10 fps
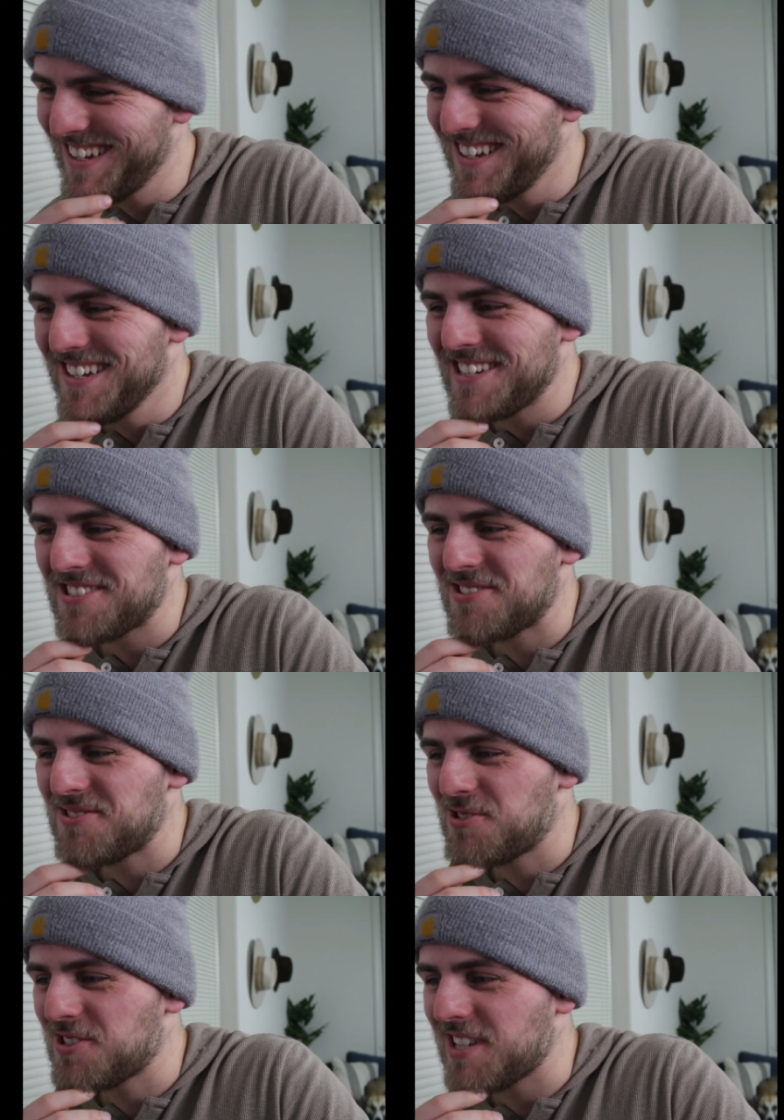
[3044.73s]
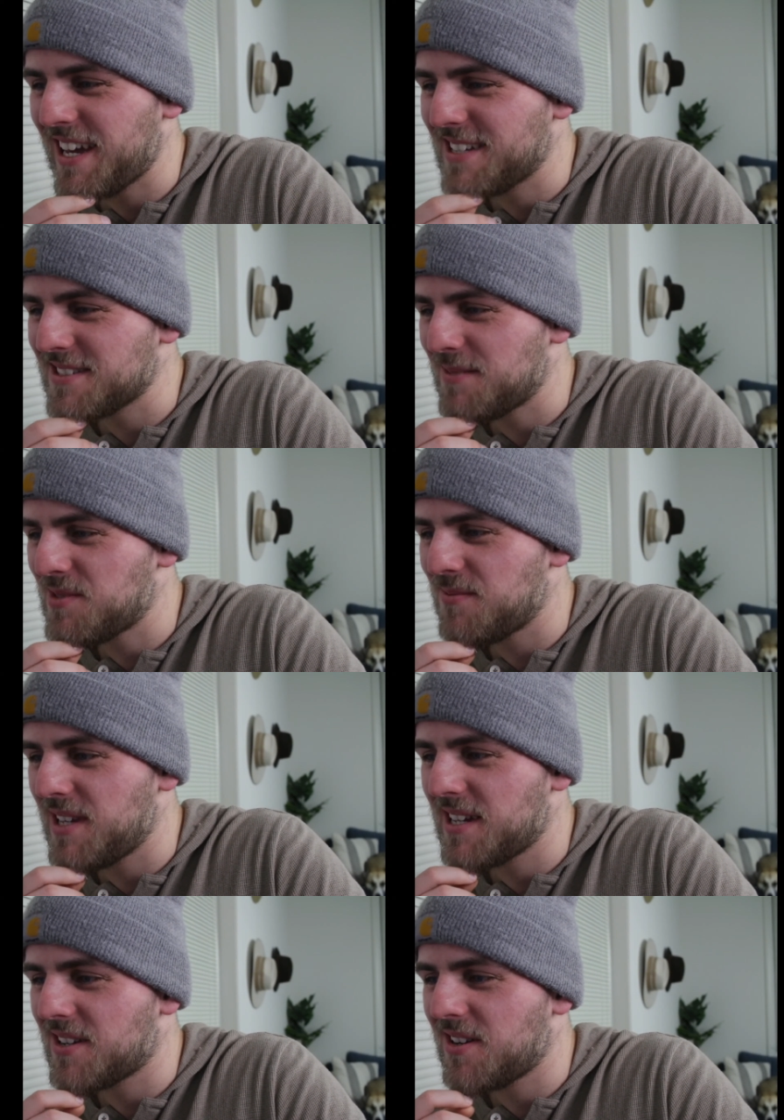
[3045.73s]
should you just ask them to
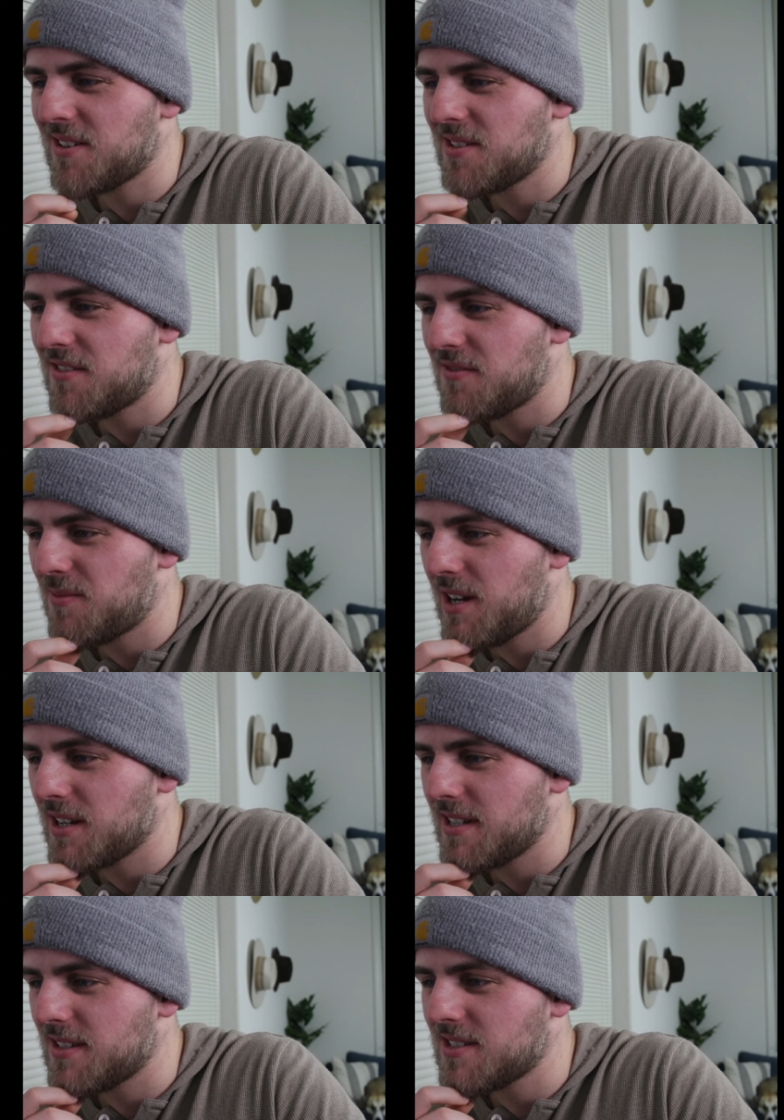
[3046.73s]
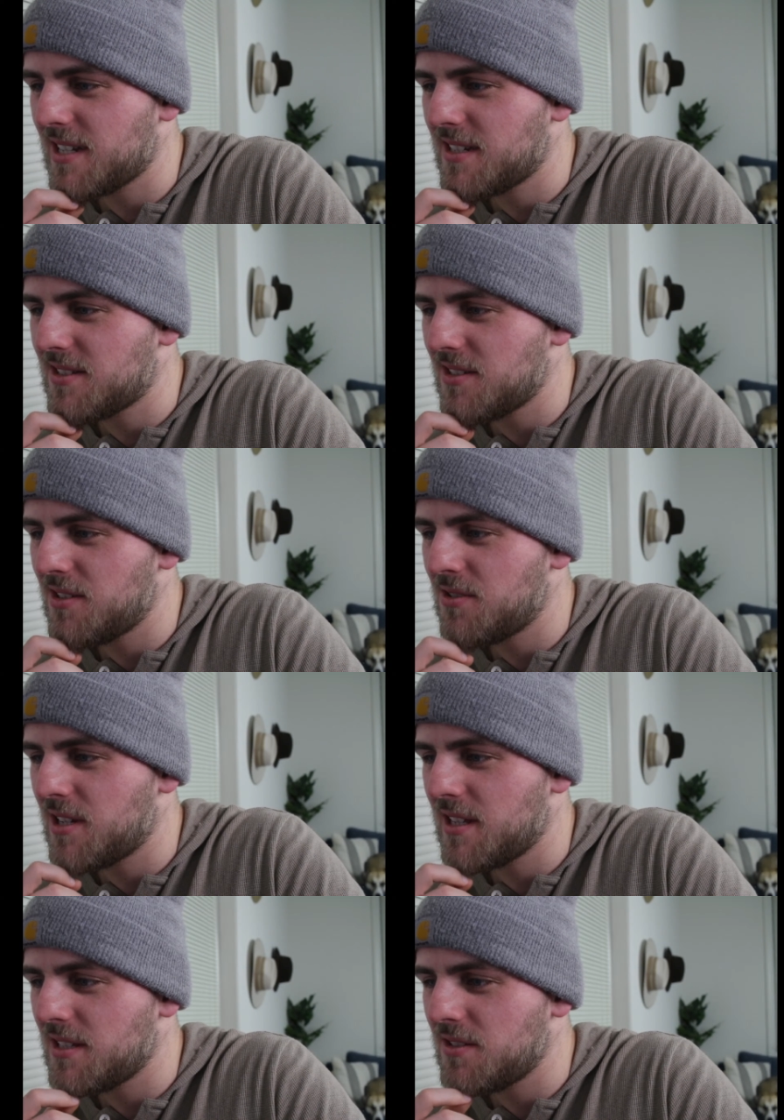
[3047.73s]
make a cart of manga and send it to you,
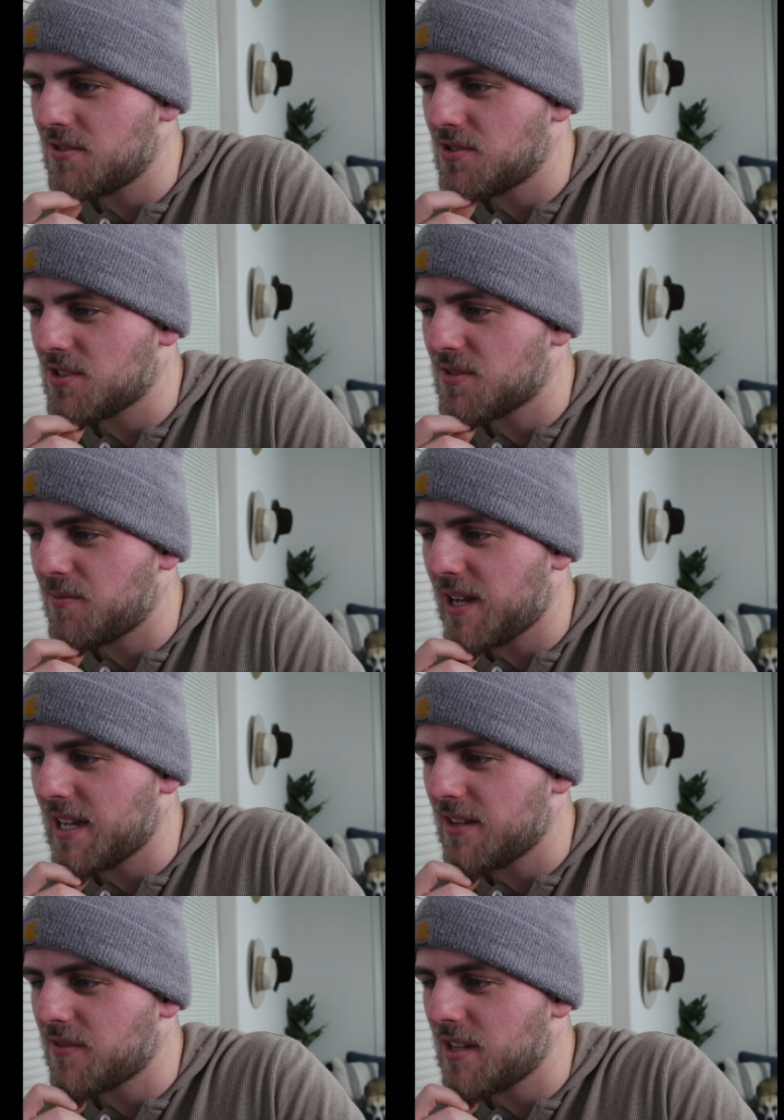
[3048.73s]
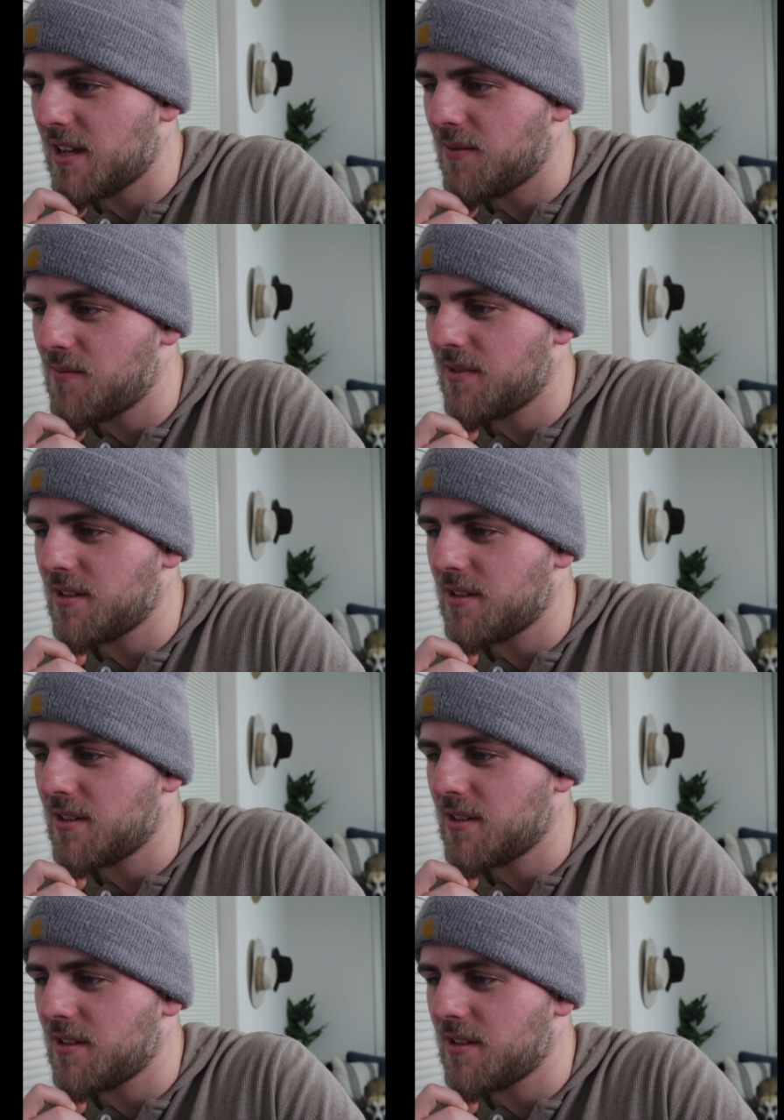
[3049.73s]
and then you'll just buy it for them?